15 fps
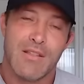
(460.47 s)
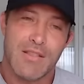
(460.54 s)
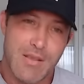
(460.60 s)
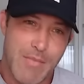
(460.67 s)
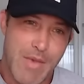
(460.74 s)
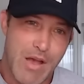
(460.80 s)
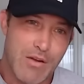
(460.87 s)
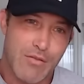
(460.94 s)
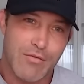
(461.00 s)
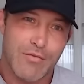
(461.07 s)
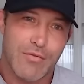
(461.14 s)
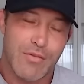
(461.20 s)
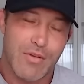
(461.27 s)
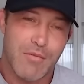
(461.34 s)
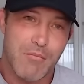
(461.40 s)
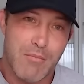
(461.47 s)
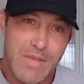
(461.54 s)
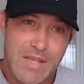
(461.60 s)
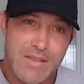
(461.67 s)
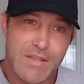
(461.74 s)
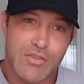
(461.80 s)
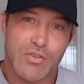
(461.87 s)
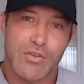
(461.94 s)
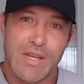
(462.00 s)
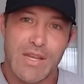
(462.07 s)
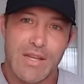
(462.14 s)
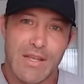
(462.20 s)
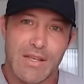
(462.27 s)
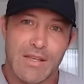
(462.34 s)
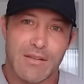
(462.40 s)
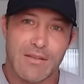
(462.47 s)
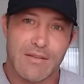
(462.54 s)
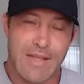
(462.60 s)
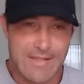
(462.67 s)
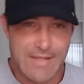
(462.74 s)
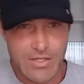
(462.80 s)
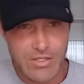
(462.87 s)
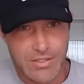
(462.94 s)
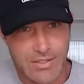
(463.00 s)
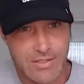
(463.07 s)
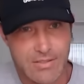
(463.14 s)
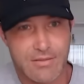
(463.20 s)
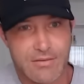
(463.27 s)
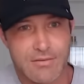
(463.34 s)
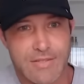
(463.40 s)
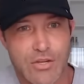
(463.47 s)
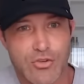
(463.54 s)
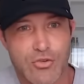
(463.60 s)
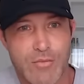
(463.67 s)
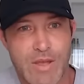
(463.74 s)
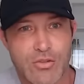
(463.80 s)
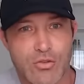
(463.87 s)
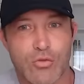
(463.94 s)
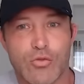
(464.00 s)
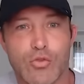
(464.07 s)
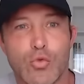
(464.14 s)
the amount of meat that you're eating, that's actually detrimental.